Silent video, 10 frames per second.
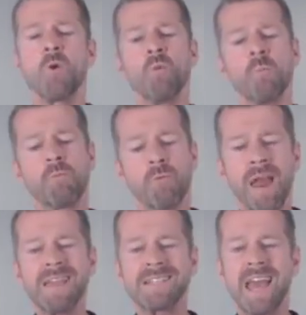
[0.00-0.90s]
will
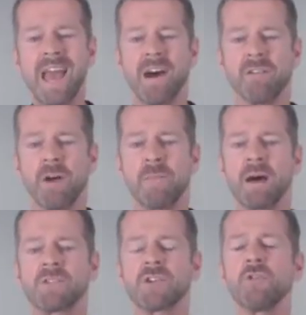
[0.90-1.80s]
break down
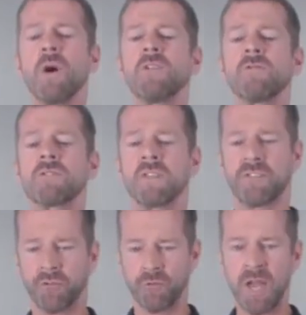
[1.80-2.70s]
about 200 to
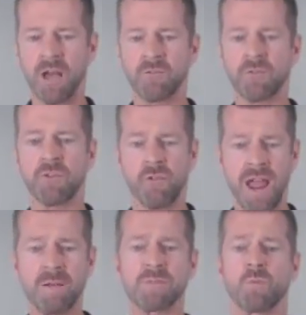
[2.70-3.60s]
300
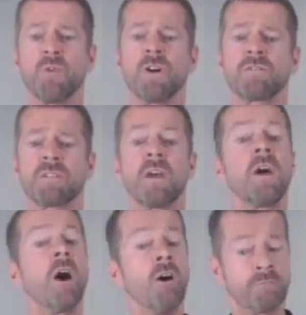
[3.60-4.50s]
grams worth
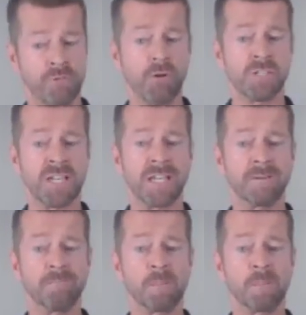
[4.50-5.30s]
of protein.